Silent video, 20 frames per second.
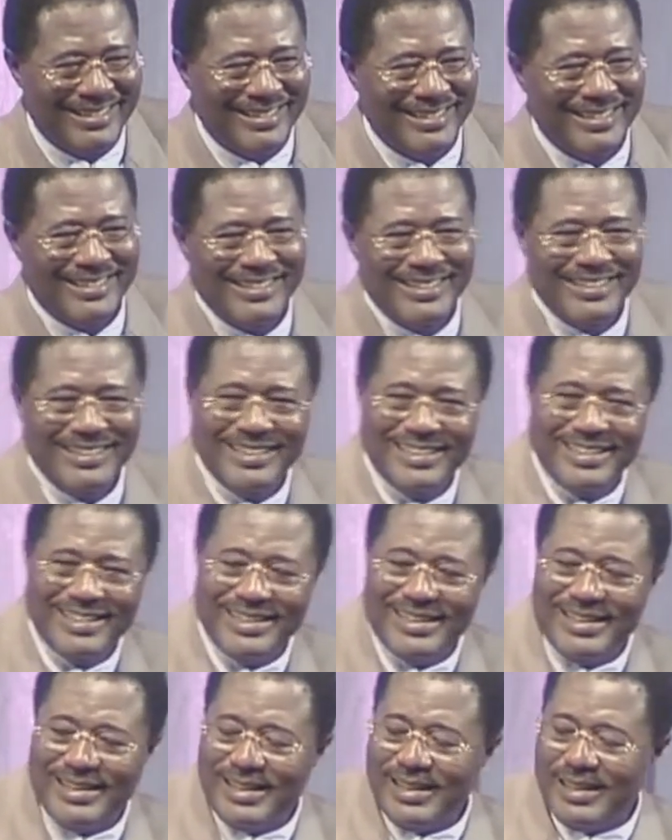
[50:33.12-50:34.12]

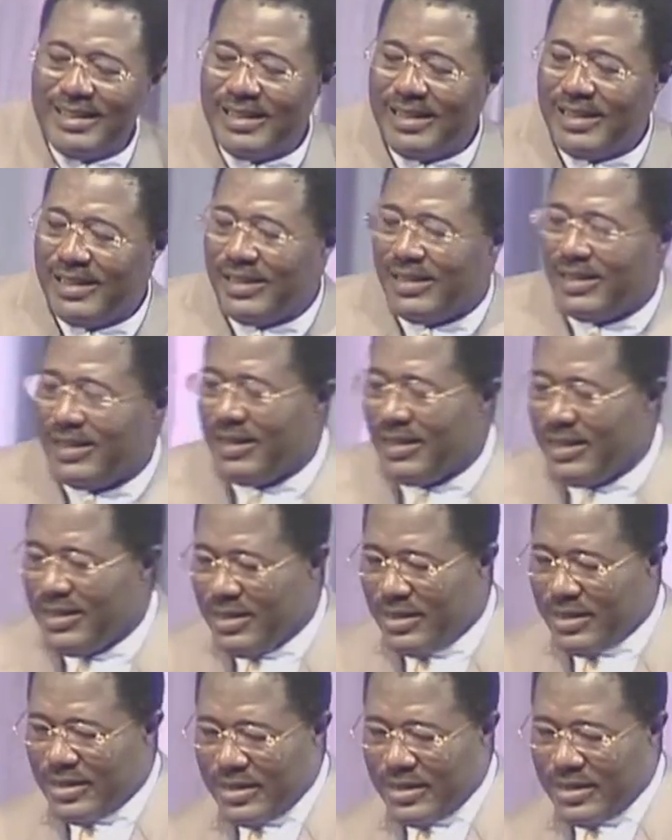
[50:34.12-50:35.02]
No one is speaking in this clip.